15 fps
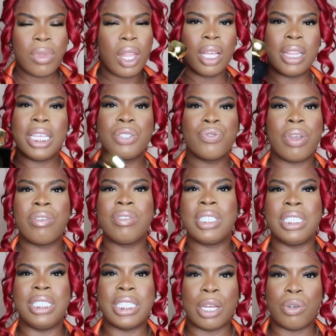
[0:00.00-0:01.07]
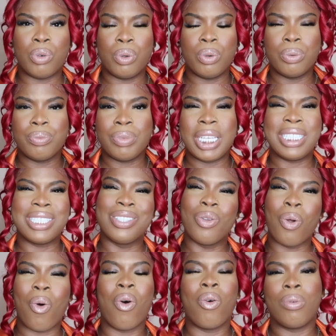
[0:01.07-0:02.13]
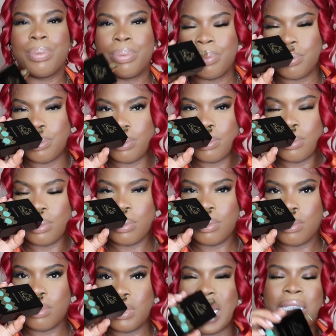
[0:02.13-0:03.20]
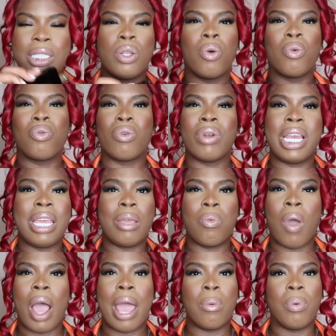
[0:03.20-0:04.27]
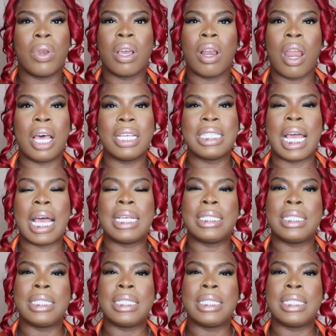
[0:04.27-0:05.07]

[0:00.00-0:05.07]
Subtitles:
This fragrance in general, it's not really what I would class as